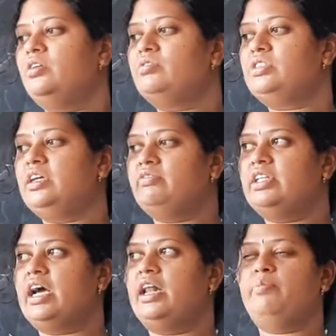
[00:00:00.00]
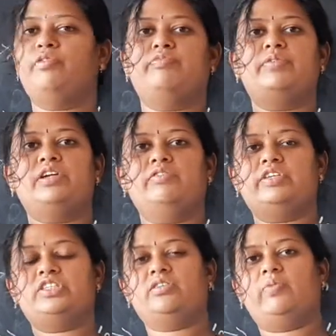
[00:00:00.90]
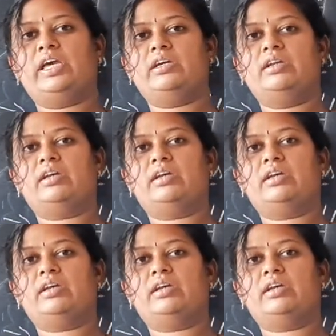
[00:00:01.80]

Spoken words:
you see with the help of mirror which the vehicle